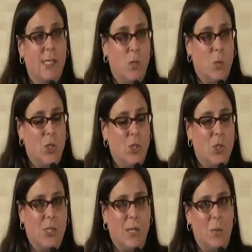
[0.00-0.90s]
At least one
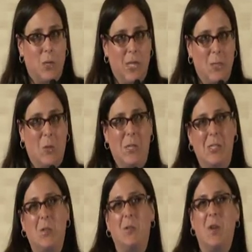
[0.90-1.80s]
insurance company has
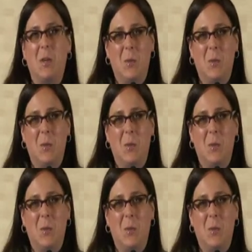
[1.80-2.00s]
agreed so far,